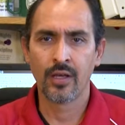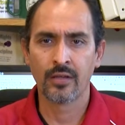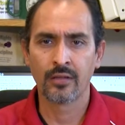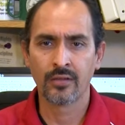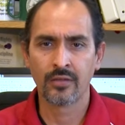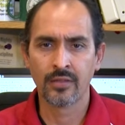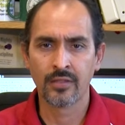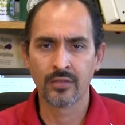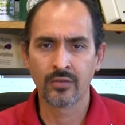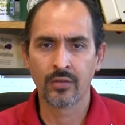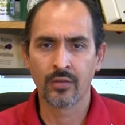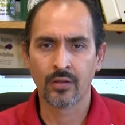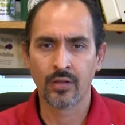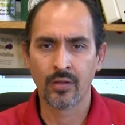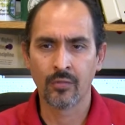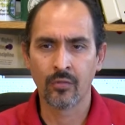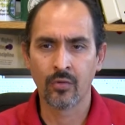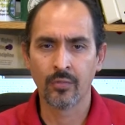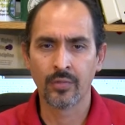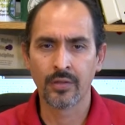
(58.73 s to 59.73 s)
at the district
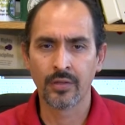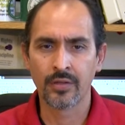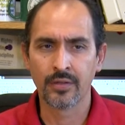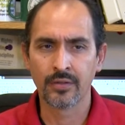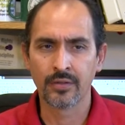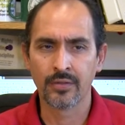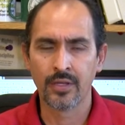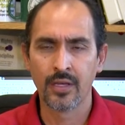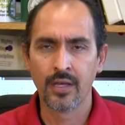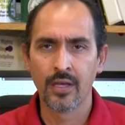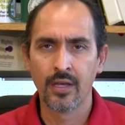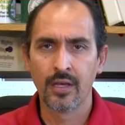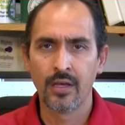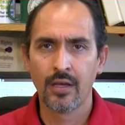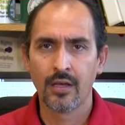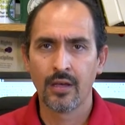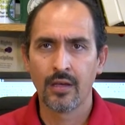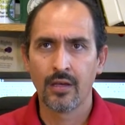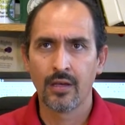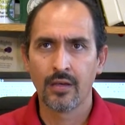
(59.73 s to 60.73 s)
level because
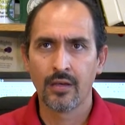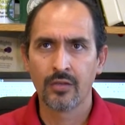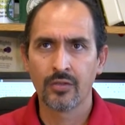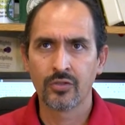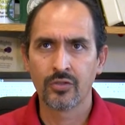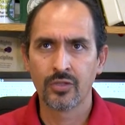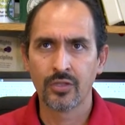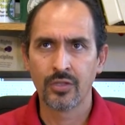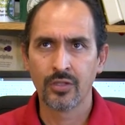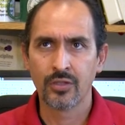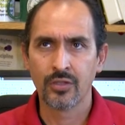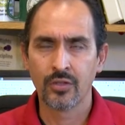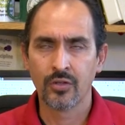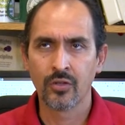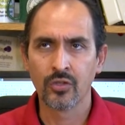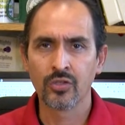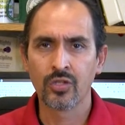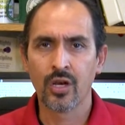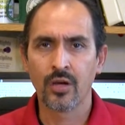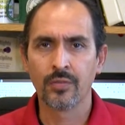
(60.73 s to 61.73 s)
she,
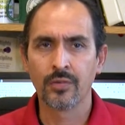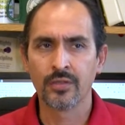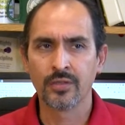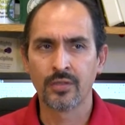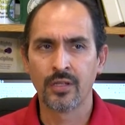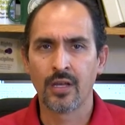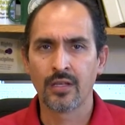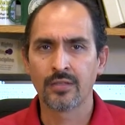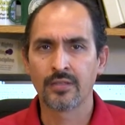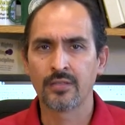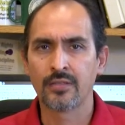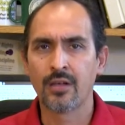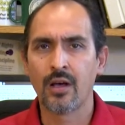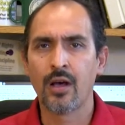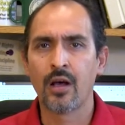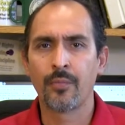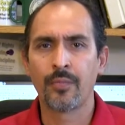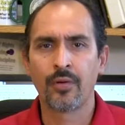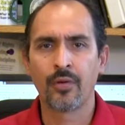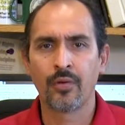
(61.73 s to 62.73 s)
her job does not
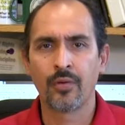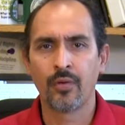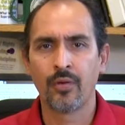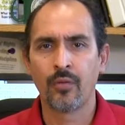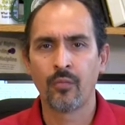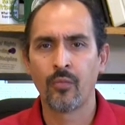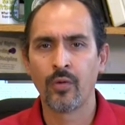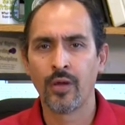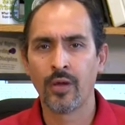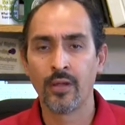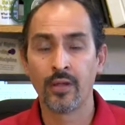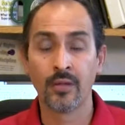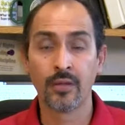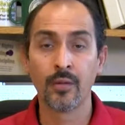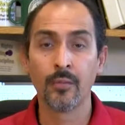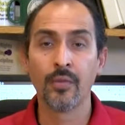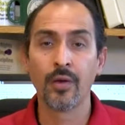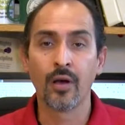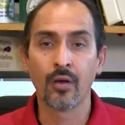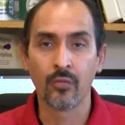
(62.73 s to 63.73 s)
stop when the
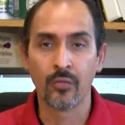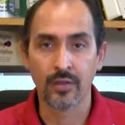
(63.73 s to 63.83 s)
bell